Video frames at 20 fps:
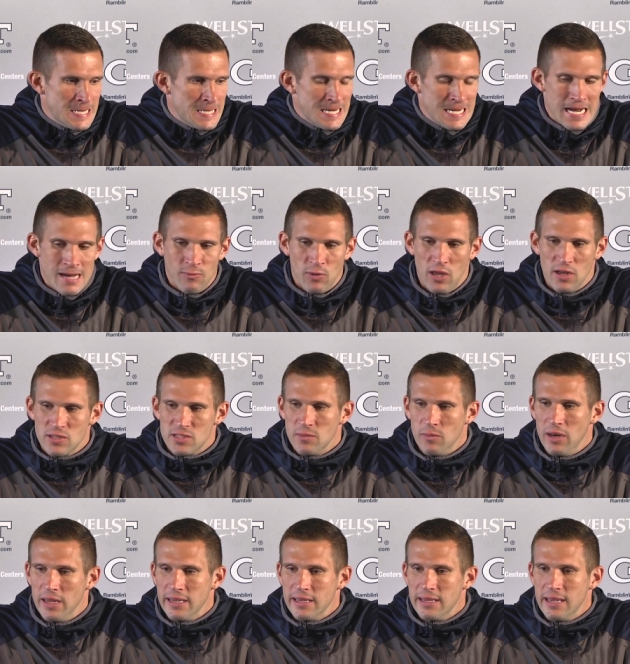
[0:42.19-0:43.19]
Lost
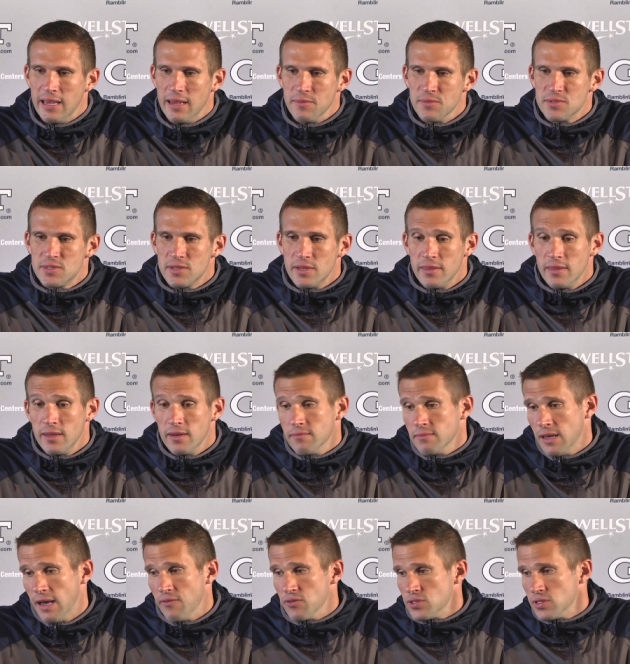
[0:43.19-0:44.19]
some late games and
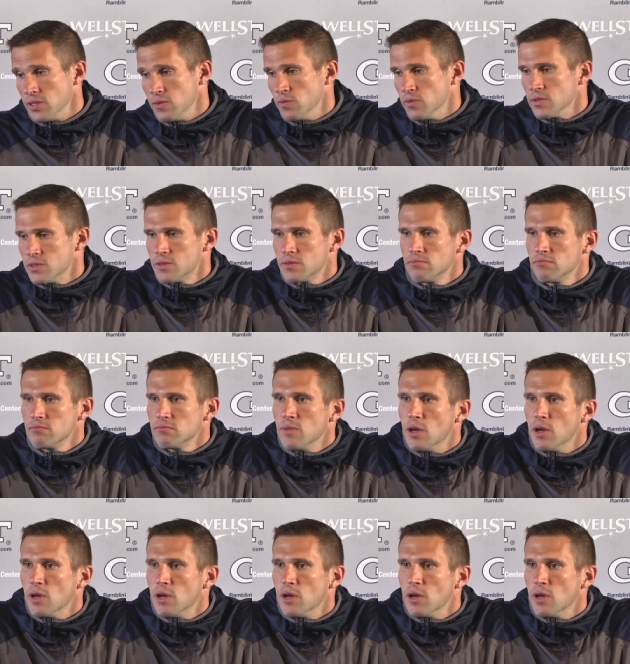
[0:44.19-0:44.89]
then obviously was